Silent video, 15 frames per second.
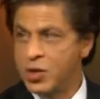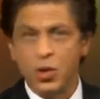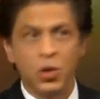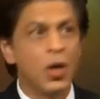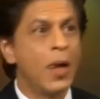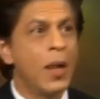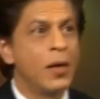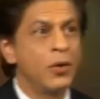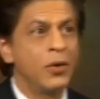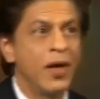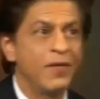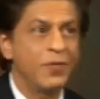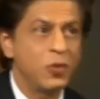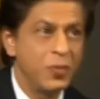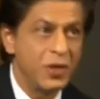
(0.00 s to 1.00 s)
So you
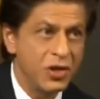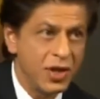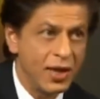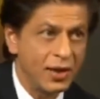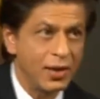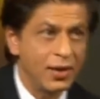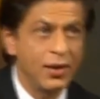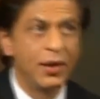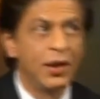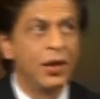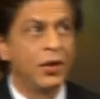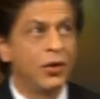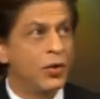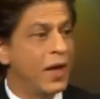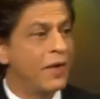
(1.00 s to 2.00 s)
have to be gentler,
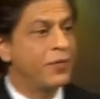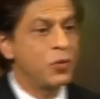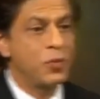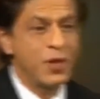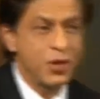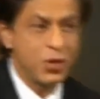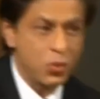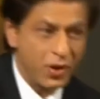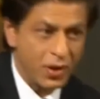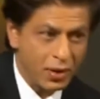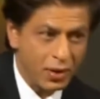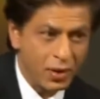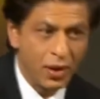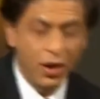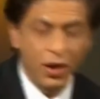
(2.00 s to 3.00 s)
you have to be sweeter,